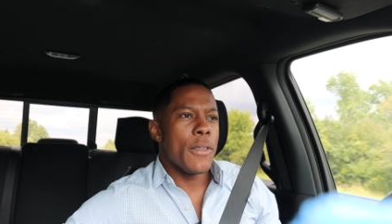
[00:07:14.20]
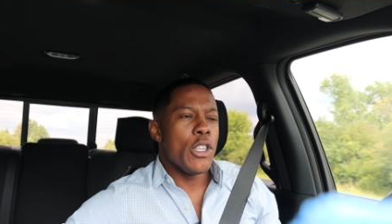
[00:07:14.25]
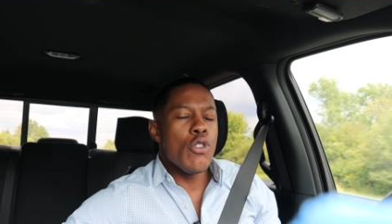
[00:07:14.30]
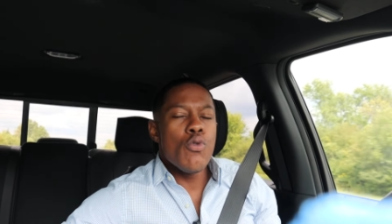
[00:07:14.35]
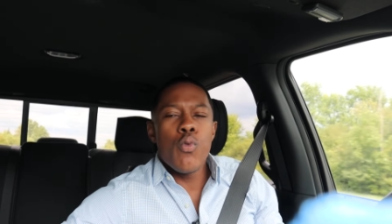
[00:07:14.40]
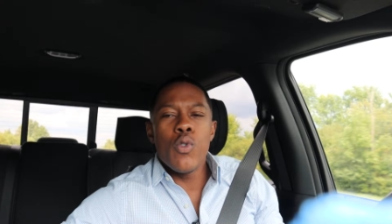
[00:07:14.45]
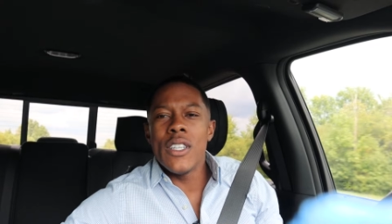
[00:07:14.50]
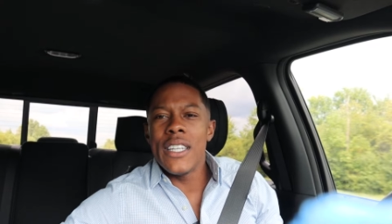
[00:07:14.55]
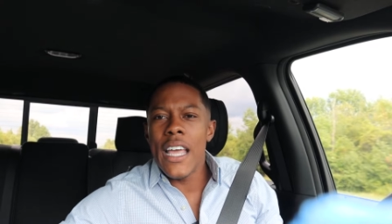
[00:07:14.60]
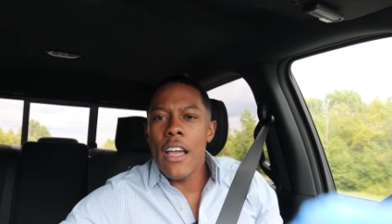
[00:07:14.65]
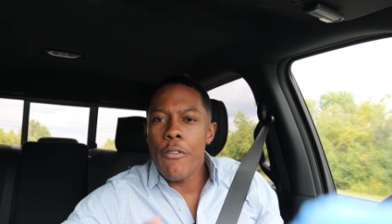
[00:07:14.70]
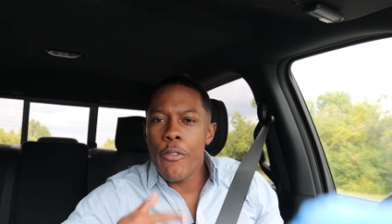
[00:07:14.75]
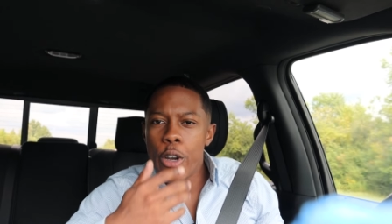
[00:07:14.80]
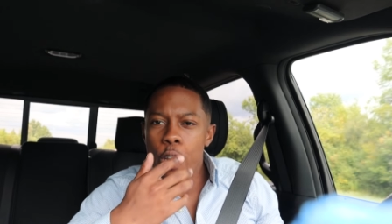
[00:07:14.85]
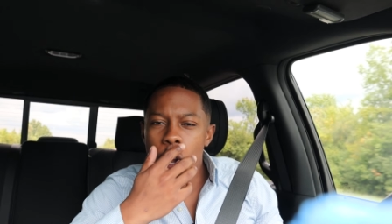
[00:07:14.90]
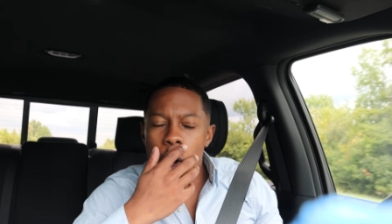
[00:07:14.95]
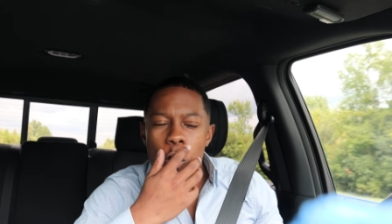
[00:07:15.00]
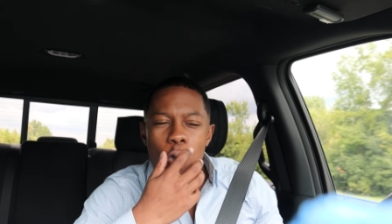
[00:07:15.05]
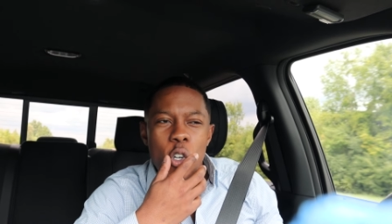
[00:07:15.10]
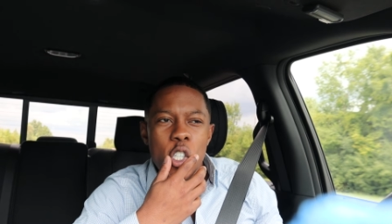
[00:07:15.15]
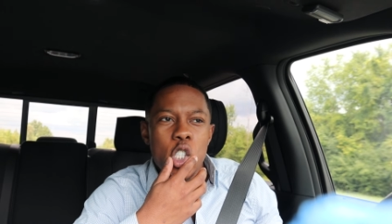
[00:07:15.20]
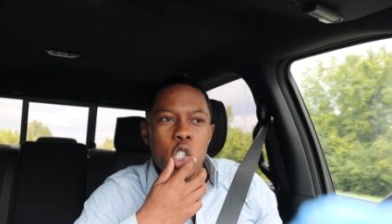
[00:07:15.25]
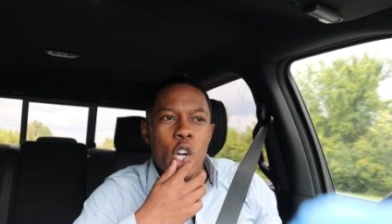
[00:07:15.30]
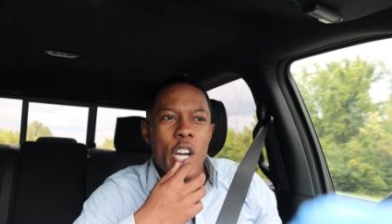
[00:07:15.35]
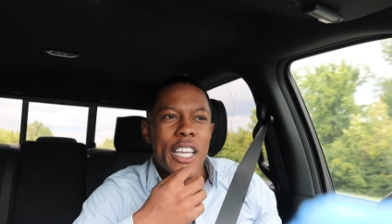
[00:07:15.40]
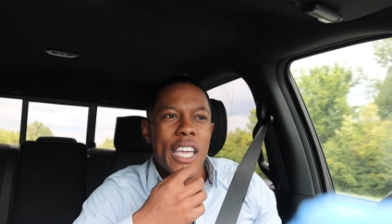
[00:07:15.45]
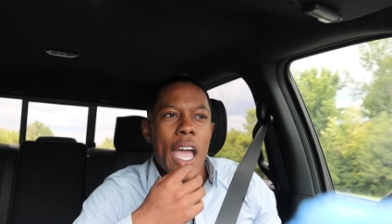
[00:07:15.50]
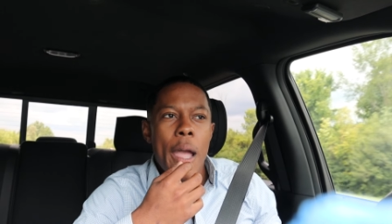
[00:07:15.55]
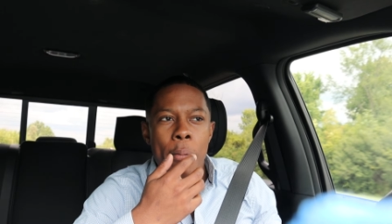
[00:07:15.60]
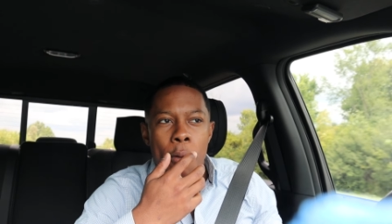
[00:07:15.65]
You will never know what you
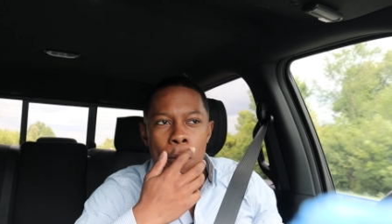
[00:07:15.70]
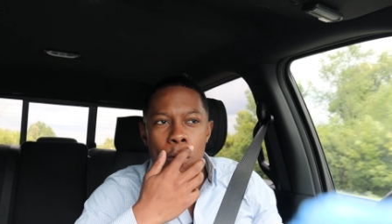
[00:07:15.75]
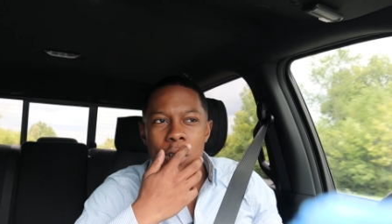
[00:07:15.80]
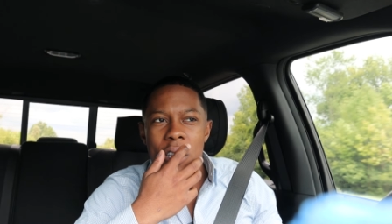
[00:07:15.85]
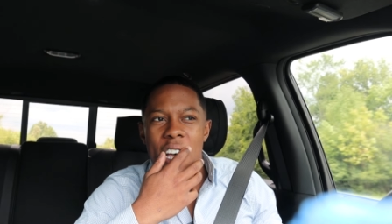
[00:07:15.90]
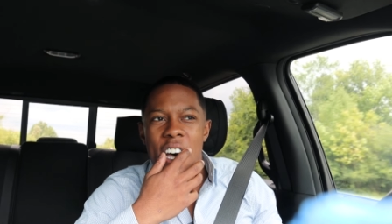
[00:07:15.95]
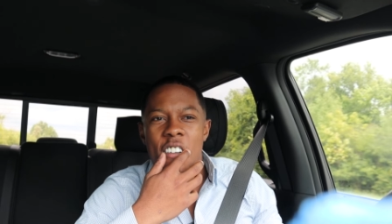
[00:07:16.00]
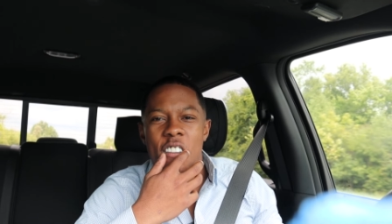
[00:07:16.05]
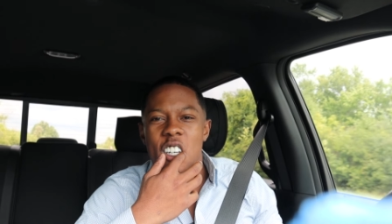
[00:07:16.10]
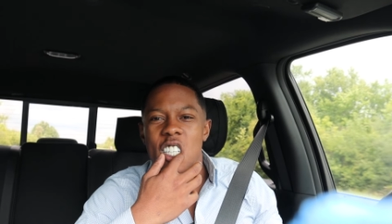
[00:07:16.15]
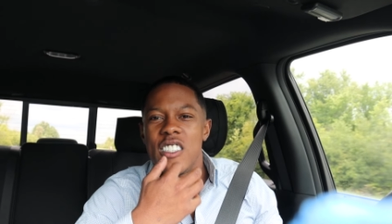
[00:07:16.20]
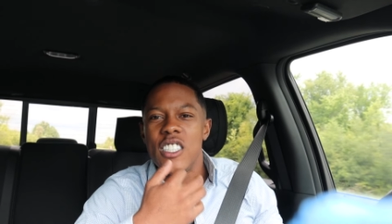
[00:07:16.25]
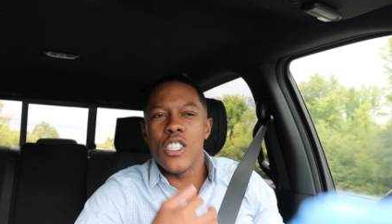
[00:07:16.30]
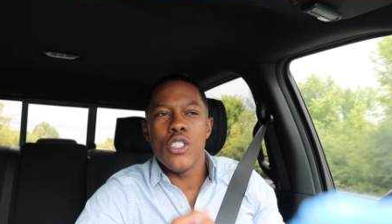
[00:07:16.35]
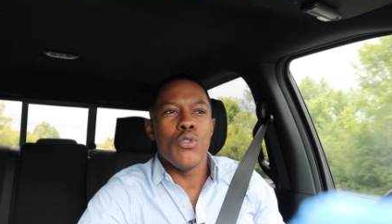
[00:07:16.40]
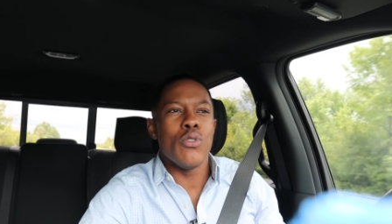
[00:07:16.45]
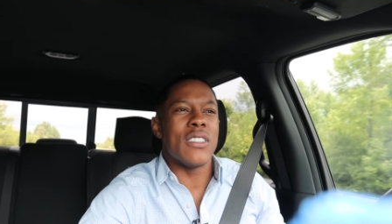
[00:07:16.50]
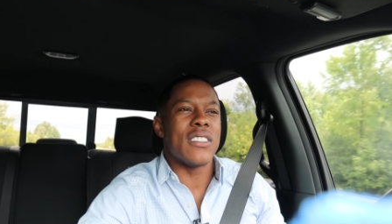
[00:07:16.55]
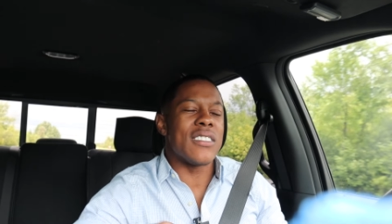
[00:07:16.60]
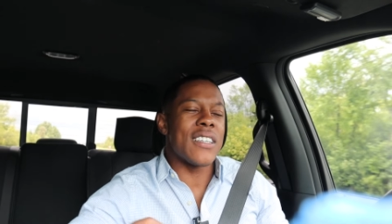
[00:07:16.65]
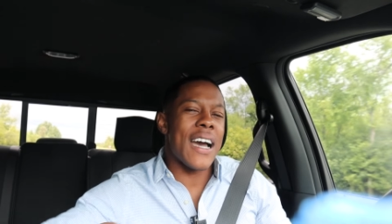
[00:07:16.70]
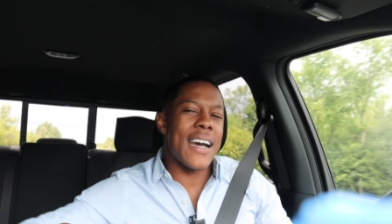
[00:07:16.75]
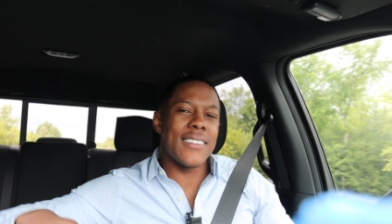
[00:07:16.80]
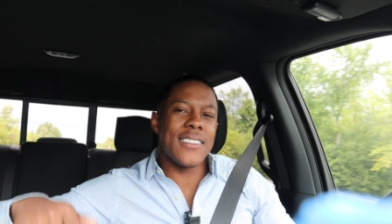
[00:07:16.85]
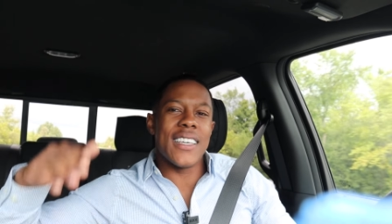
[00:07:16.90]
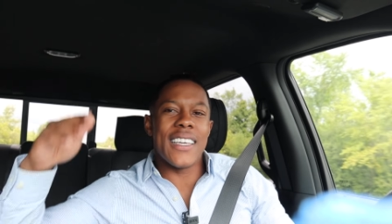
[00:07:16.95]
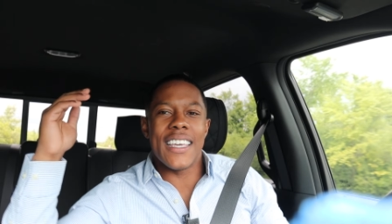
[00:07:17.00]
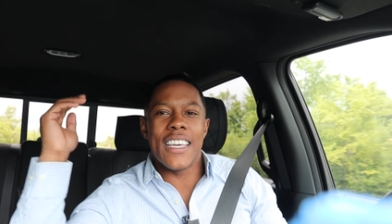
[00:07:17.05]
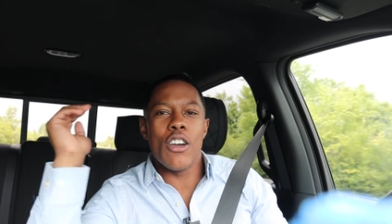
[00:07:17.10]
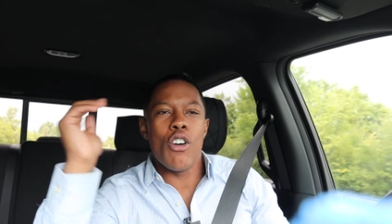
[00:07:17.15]
are capable of until you decide
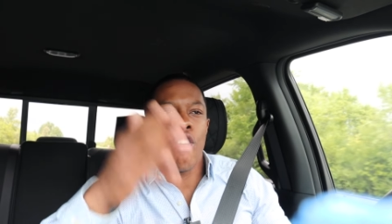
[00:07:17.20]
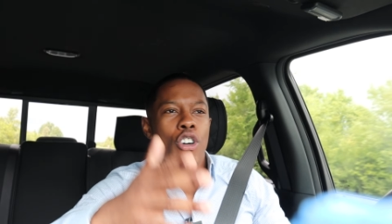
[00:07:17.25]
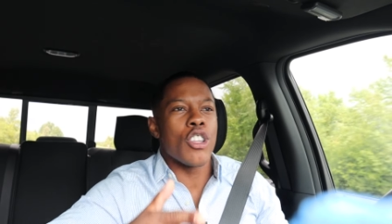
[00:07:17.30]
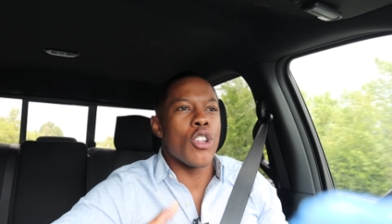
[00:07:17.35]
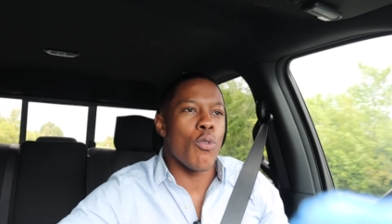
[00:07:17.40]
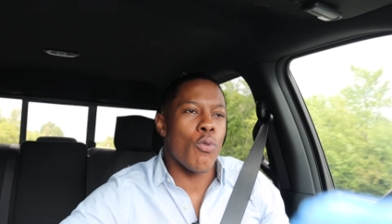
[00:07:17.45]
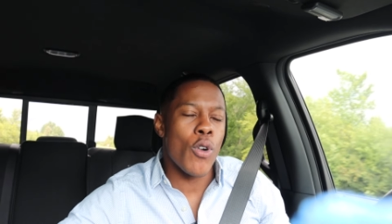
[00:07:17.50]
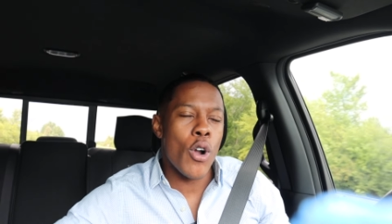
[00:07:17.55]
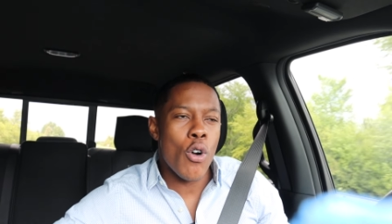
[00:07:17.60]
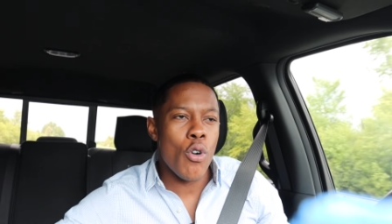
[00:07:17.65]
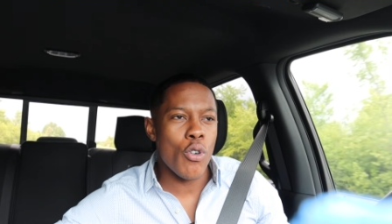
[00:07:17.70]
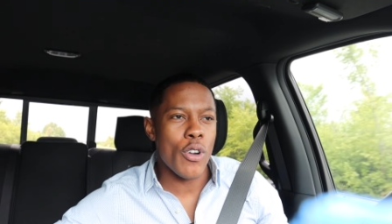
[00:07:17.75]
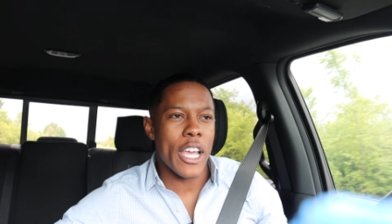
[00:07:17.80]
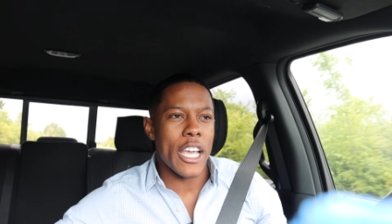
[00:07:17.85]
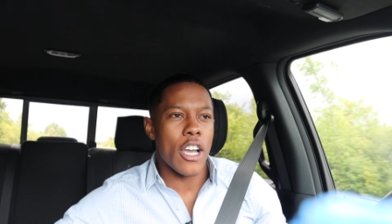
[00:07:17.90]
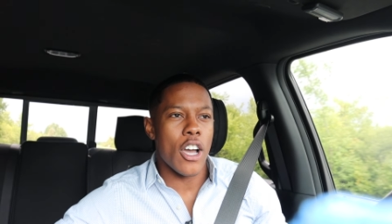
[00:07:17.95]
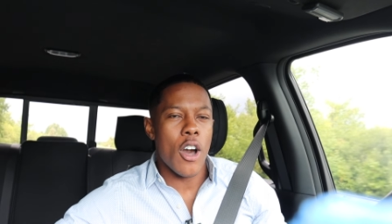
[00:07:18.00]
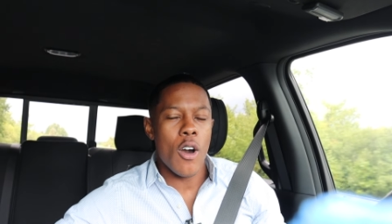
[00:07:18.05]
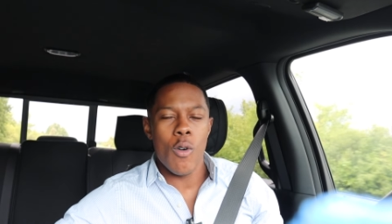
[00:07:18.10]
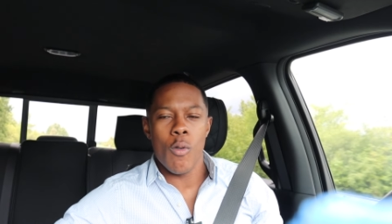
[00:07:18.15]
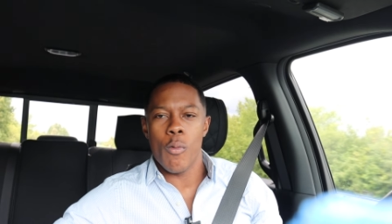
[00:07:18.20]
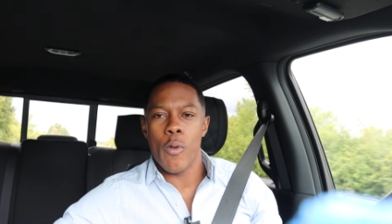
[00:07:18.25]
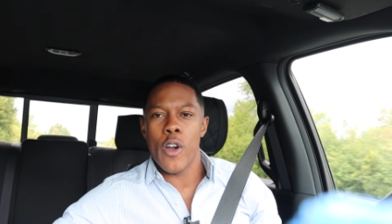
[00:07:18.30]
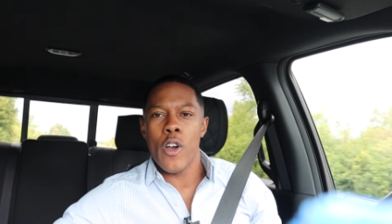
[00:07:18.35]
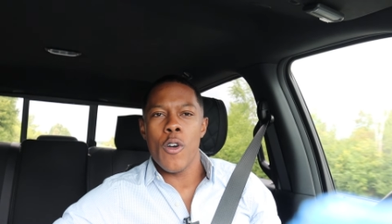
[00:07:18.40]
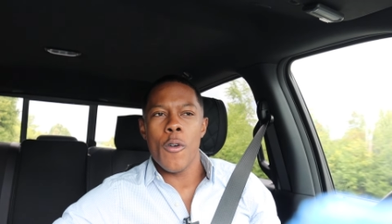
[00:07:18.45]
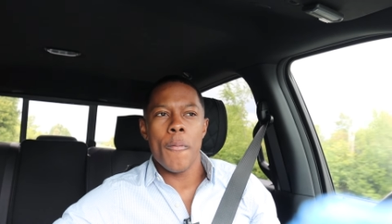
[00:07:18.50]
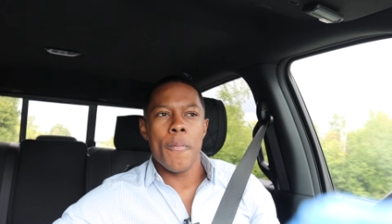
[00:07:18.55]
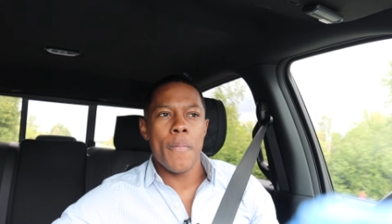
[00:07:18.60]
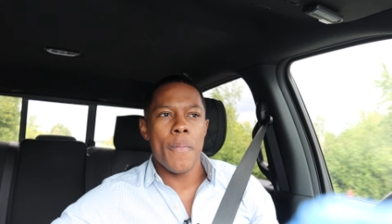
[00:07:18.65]
to get on the road and go,
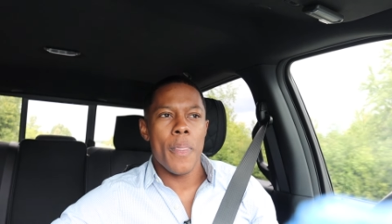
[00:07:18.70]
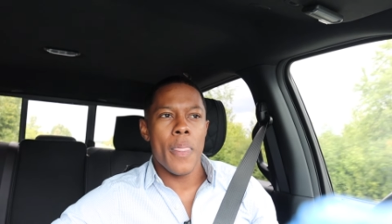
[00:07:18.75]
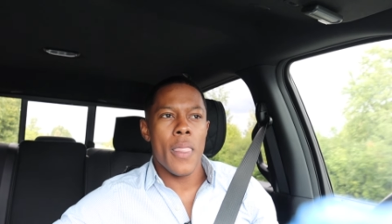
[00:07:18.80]
bro.